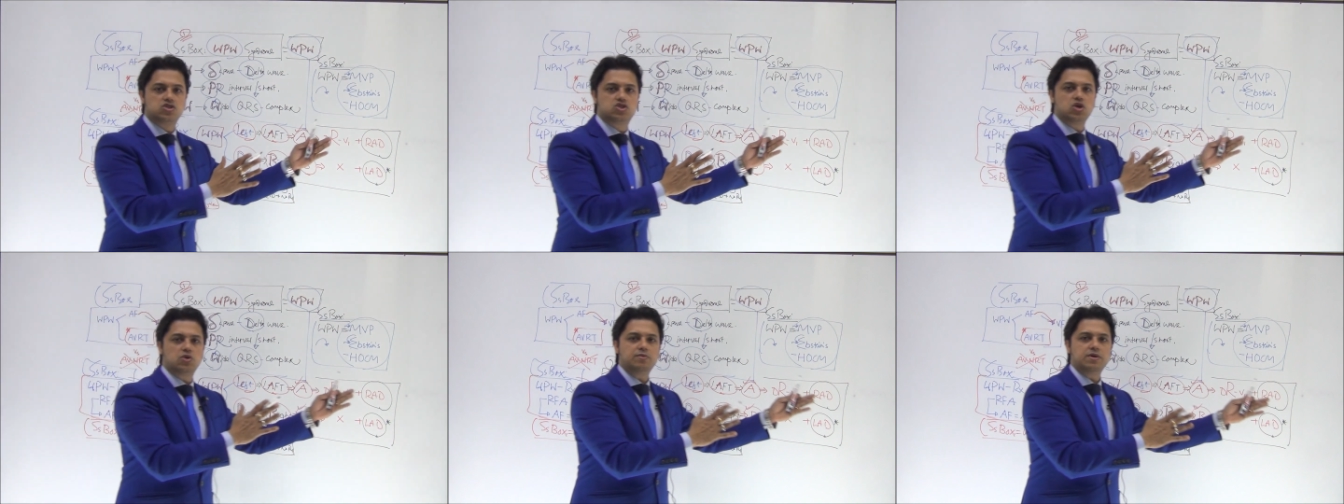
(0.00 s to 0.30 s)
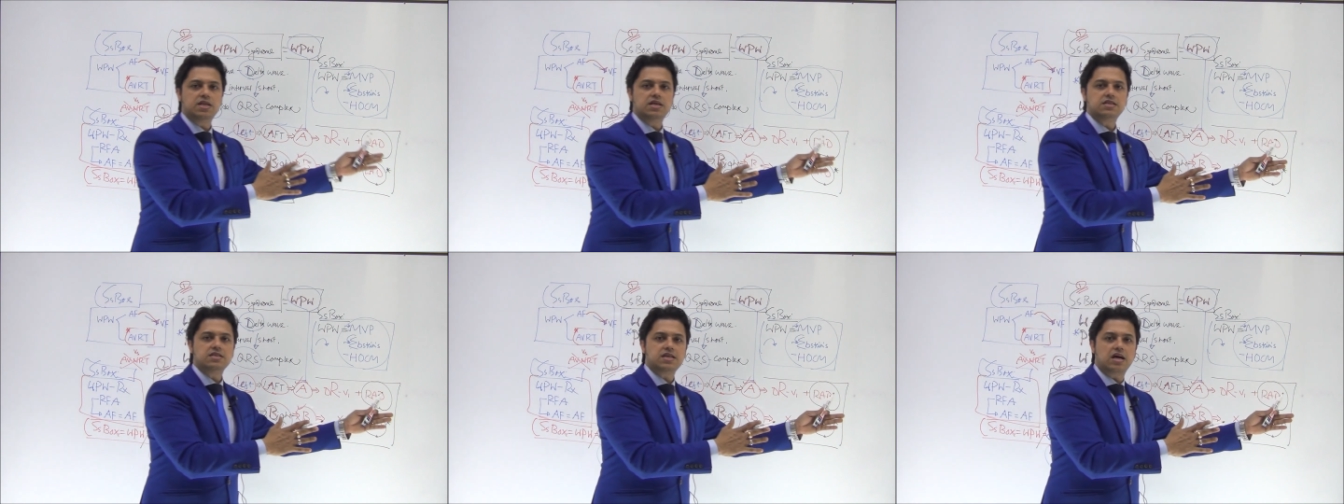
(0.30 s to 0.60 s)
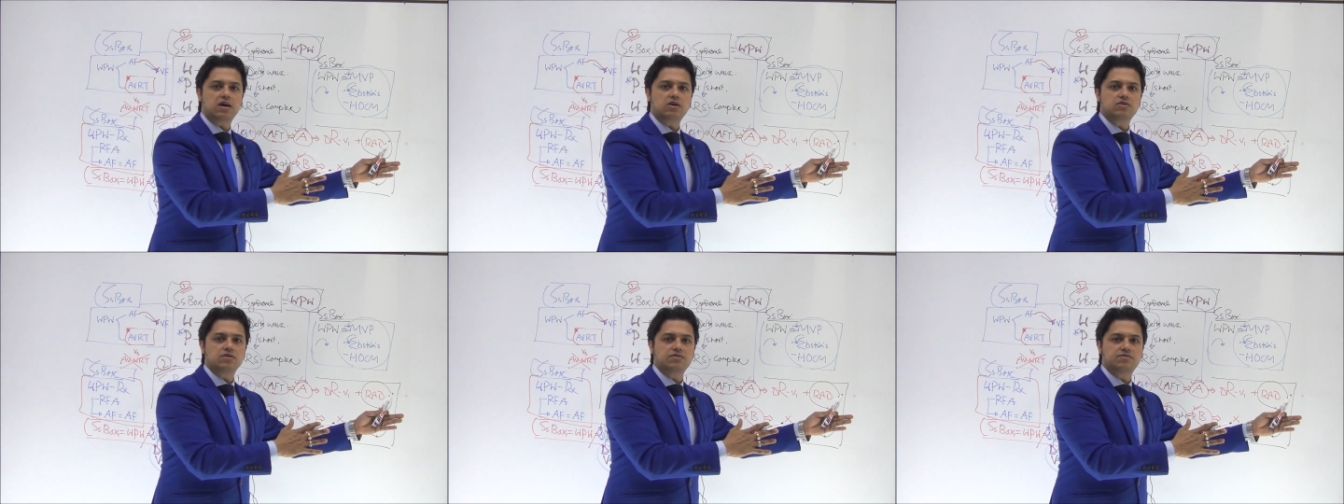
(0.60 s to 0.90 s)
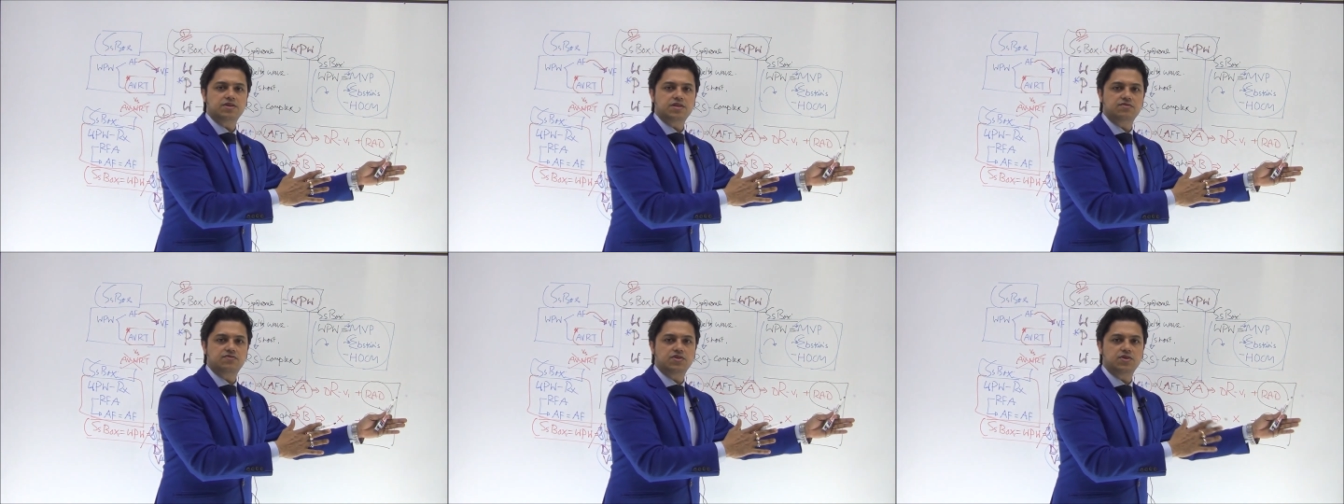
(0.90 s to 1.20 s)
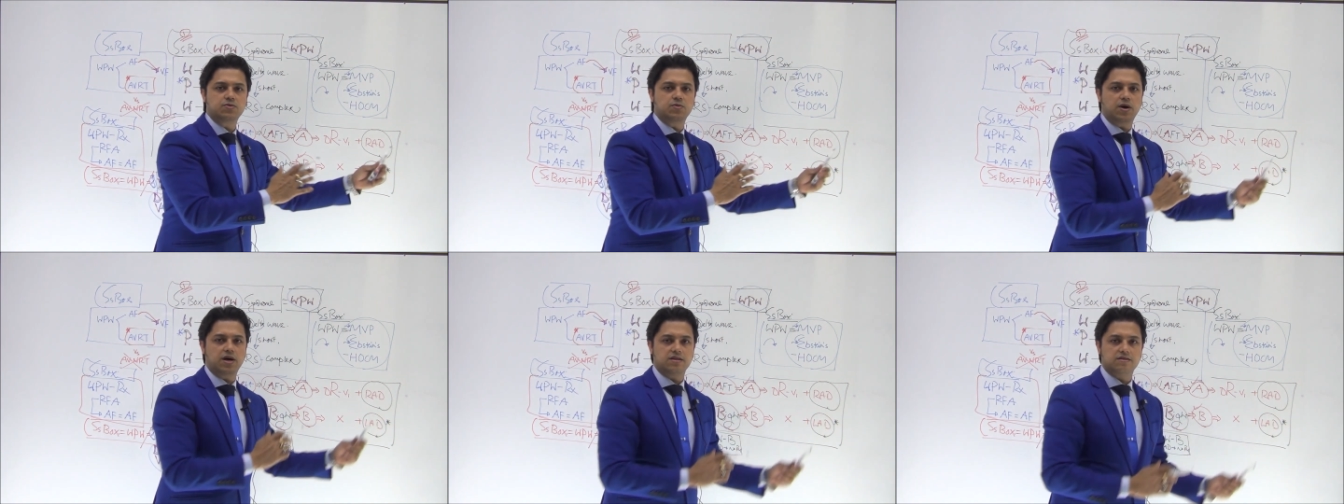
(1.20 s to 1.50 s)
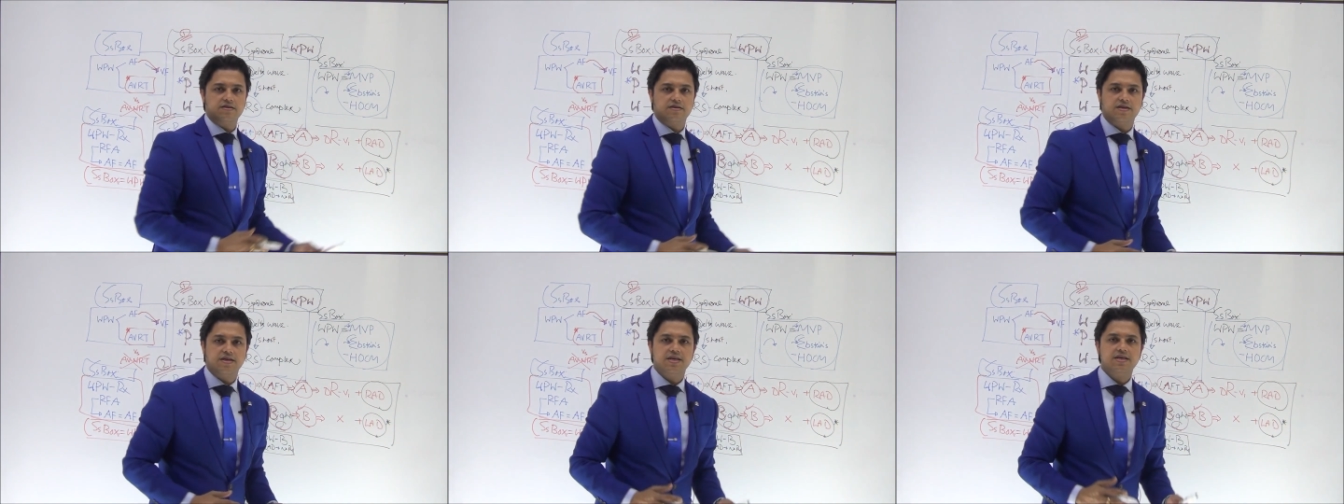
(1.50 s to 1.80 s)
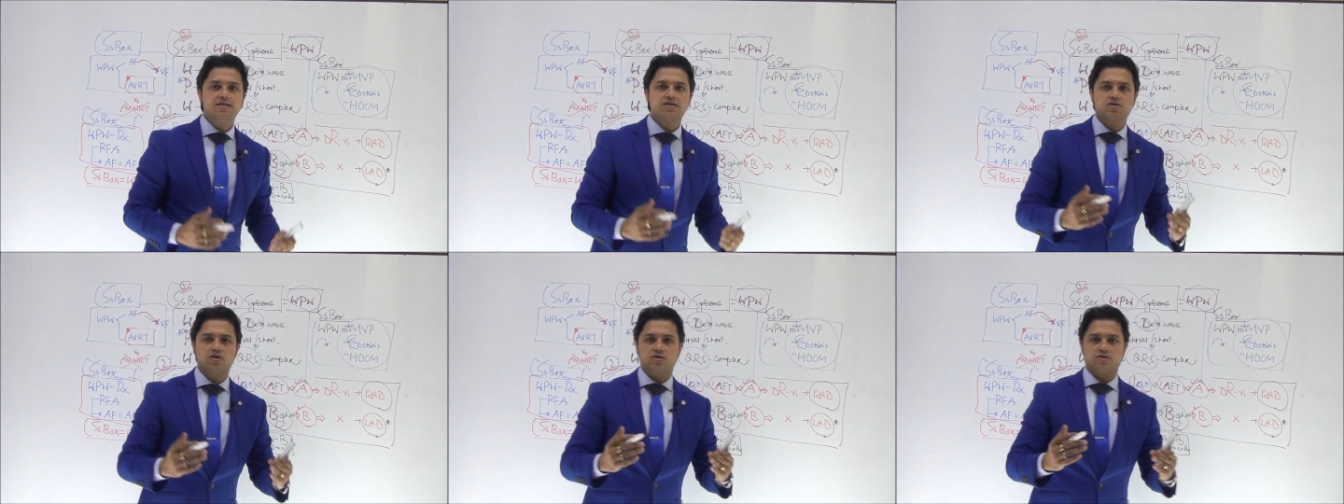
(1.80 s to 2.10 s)
dominant R-wave in V1.
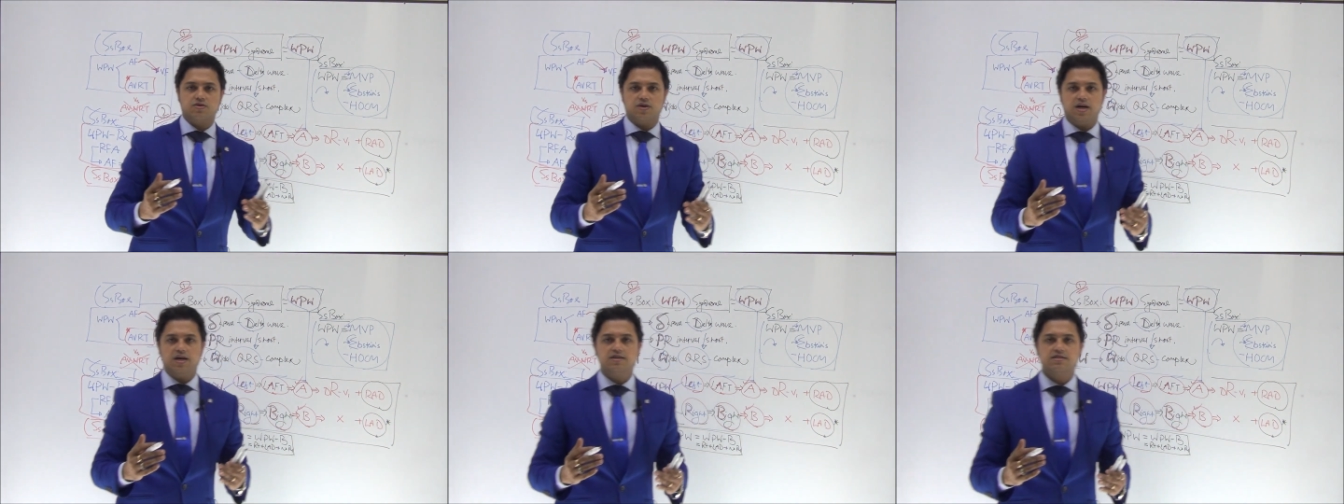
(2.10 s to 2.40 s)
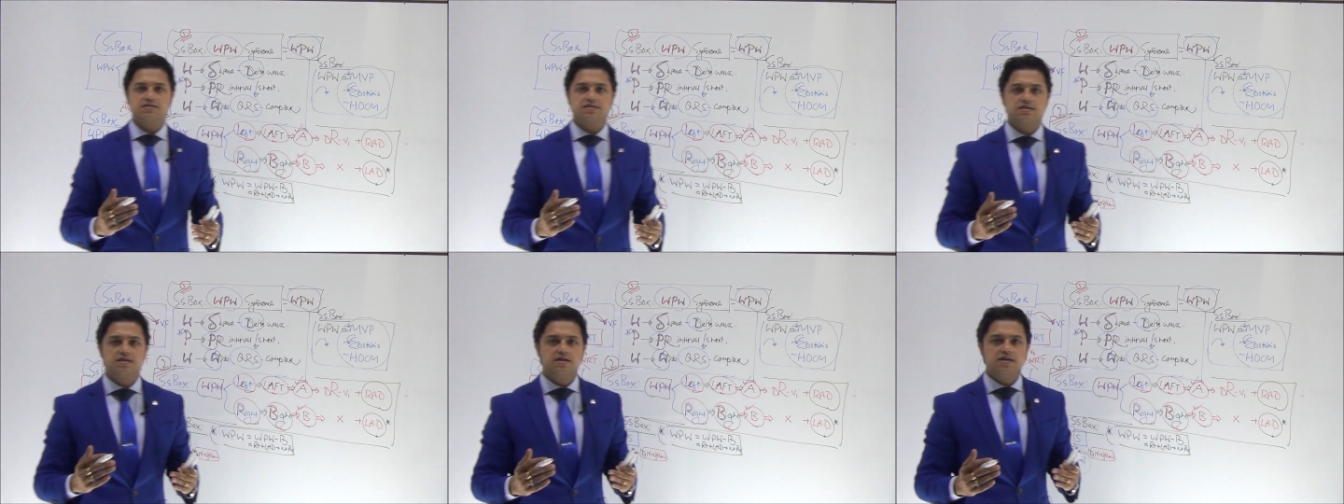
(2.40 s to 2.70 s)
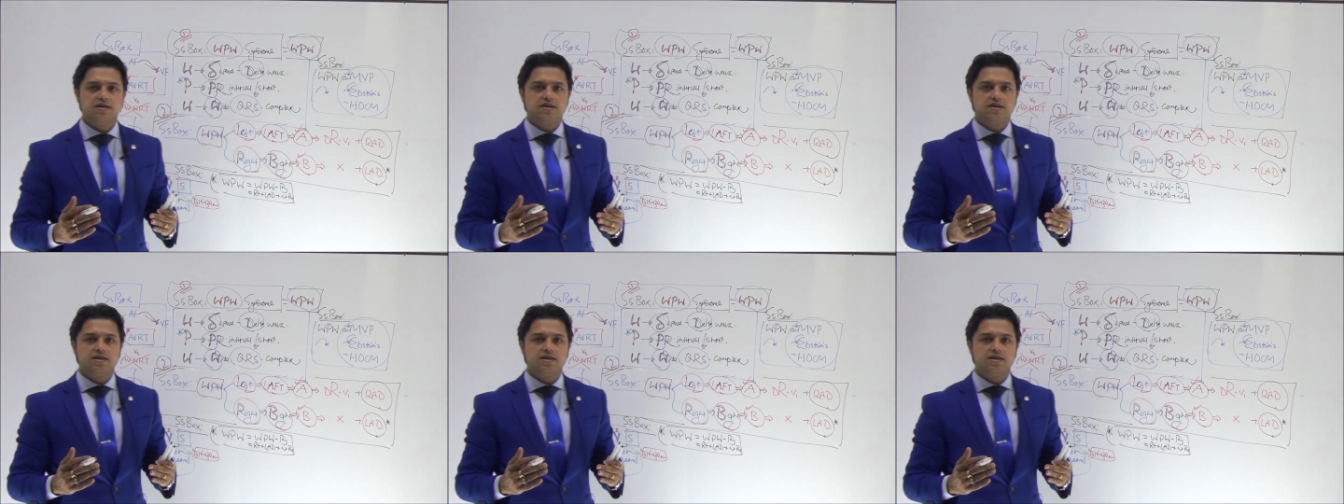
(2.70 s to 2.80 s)
In contrast,